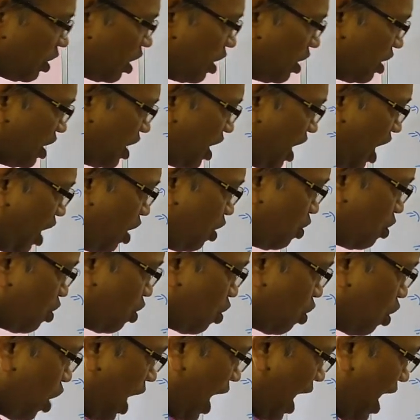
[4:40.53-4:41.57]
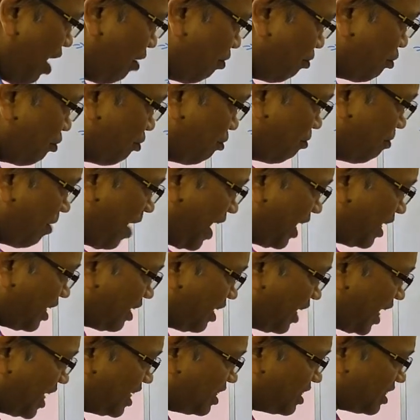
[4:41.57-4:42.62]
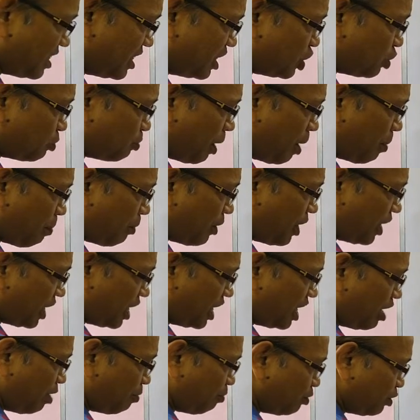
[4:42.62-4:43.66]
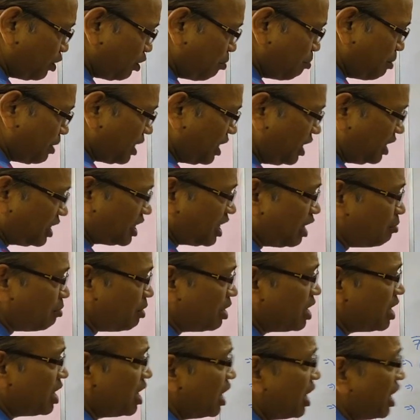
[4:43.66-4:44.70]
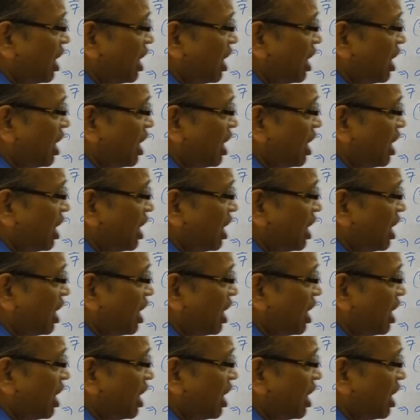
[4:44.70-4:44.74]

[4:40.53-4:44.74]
Now I have to factorize this by breaking up the middle term.